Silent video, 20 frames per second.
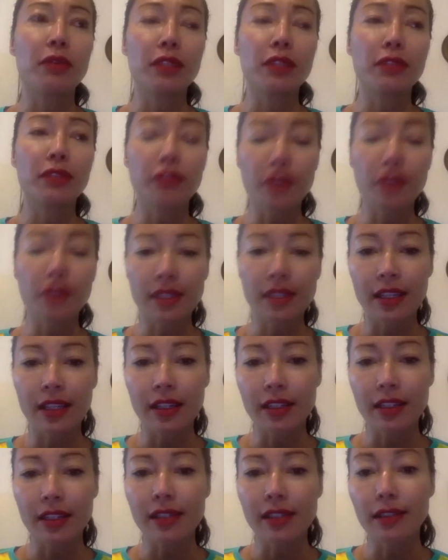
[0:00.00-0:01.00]
focusing
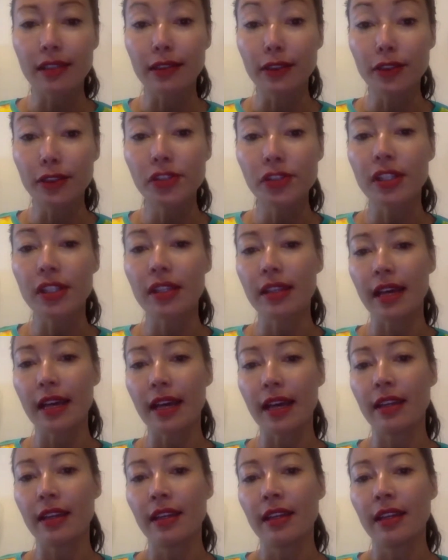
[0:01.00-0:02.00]
on a solution
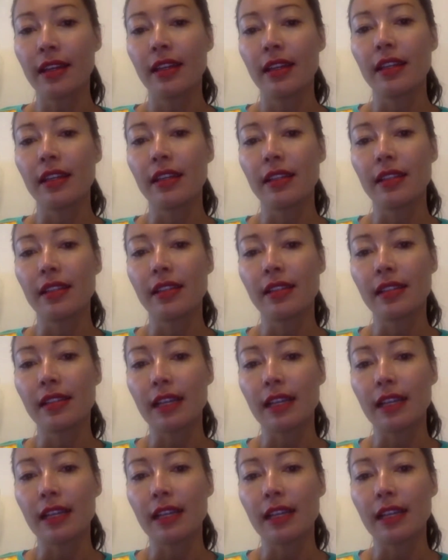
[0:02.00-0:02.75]
that is